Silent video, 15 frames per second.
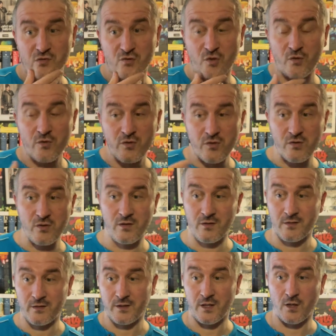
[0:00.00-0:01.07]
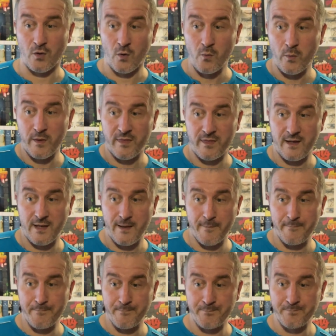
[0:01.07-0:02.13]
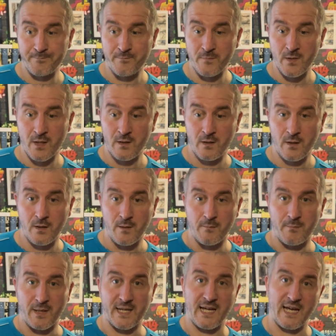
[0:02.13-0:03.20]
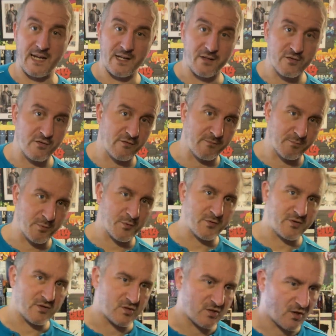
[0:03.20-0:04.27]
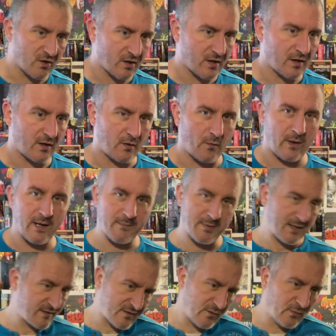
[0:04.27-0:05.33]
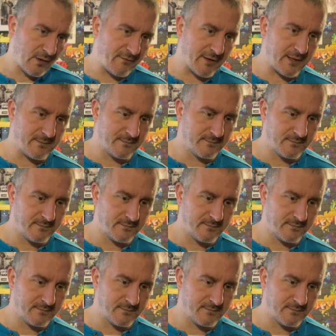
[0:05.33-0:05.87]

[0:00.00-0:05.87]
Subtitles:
in Jaws, you know, with the mechanics of Bruce the Shark and all that, but I still love it.